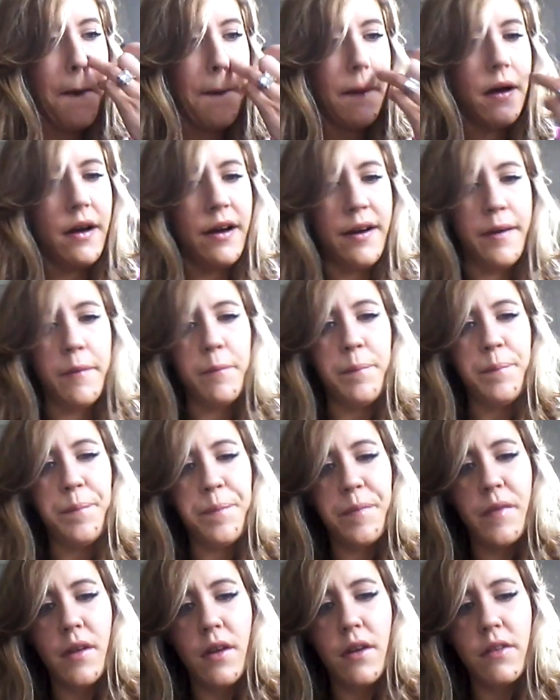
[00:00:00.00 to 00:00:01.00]

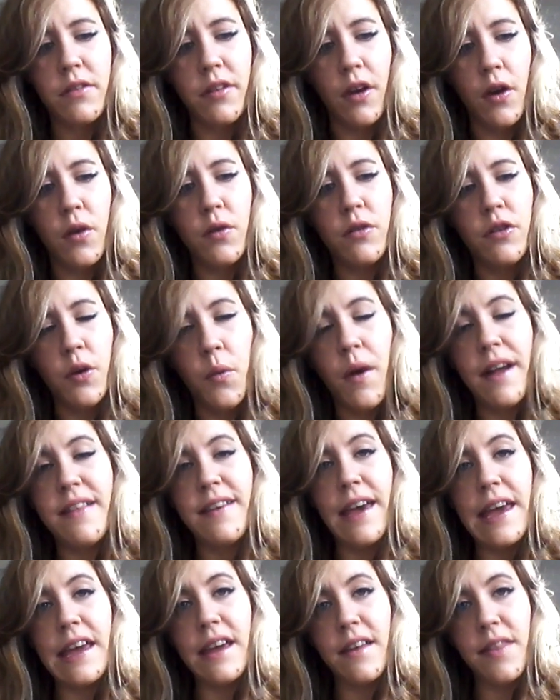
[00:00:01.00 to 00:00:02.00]
So do I
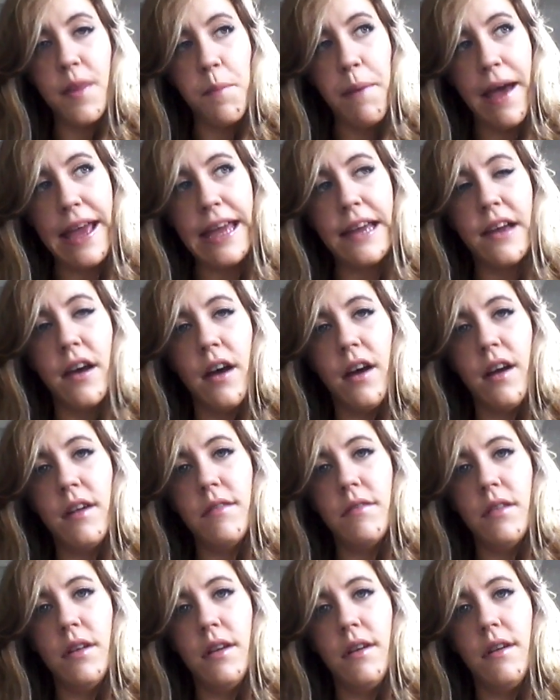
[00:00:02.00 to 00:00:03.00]
take the pay
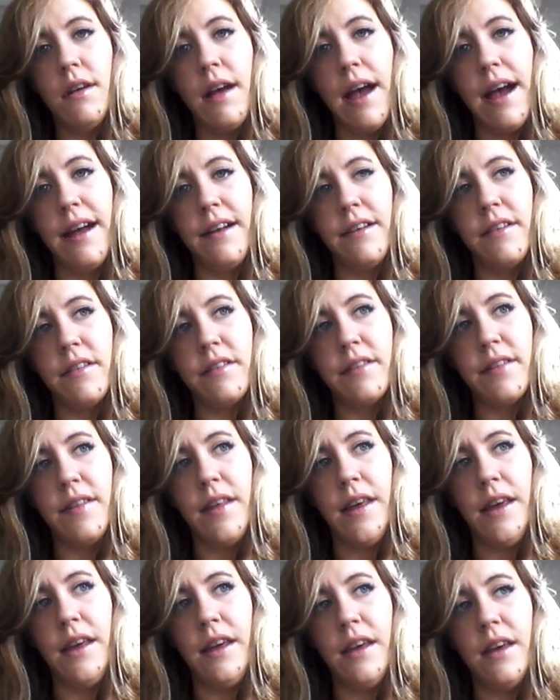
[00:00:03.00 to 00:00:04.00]
cut and
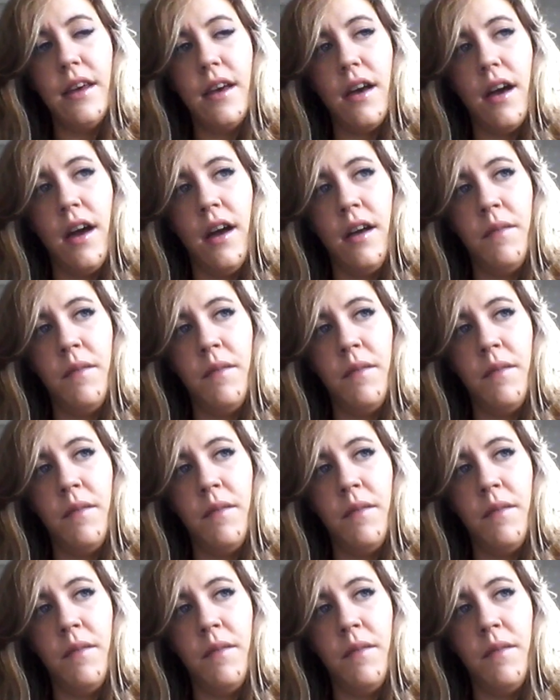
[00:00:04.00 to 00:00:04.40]
the